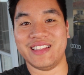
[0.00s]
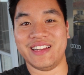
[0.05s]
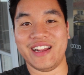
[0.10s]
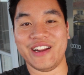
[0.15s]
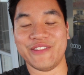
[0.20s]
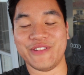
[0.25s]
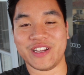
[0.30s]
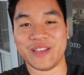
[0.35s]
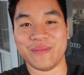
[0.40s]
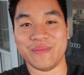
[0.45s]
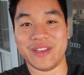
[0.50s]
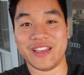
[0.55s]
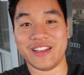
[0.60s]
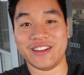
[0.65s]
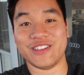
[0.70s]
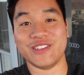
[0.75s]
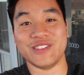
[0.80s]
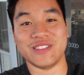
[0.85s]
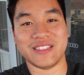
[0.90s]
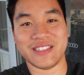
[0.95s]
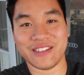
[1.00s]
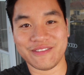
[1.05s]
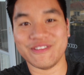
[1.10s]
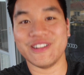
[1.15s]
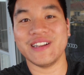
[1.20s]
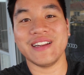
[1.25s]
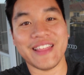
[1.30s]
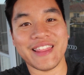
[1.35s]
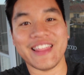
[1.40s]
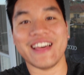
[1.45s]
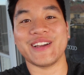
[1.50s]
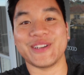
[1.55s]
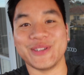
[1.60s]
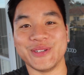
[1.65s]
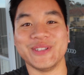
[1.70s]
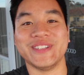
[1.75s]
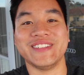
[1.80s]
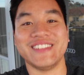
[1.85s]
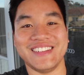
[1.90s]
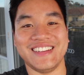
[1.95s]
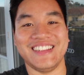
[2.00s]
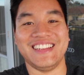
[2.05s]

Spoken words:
that I recommend because they're really that good.